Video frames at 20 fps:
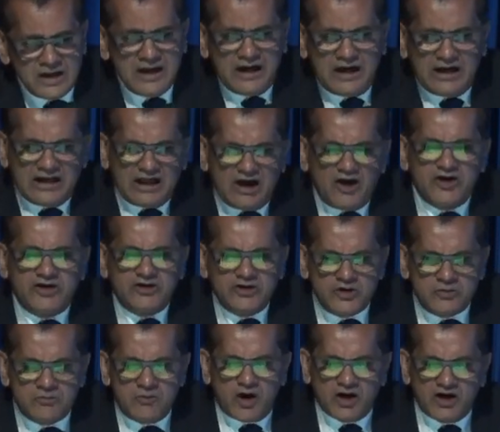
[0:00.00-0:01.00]
allowing
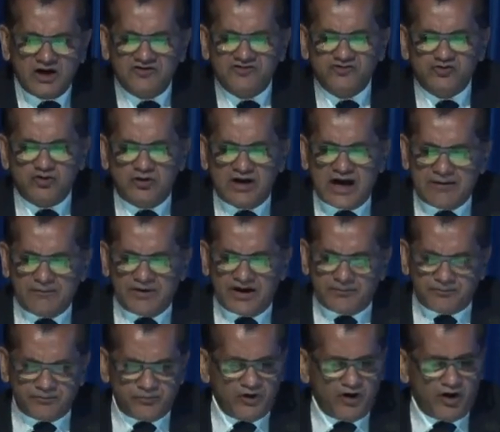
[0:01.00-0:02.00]
new models to come
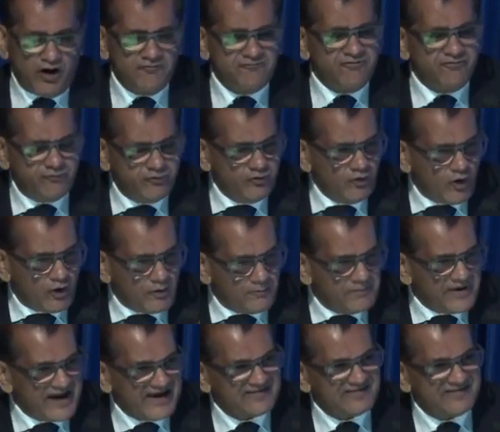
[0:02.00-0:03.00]
up on
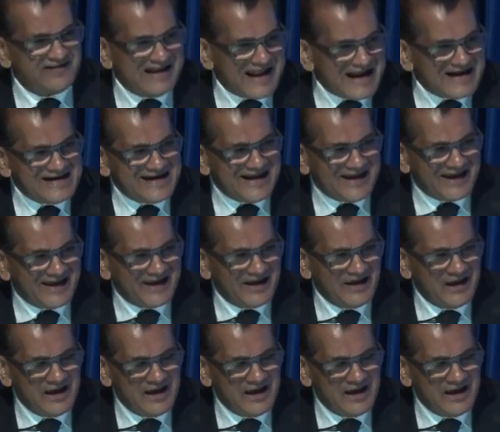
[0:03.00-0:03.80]
flow-based lending.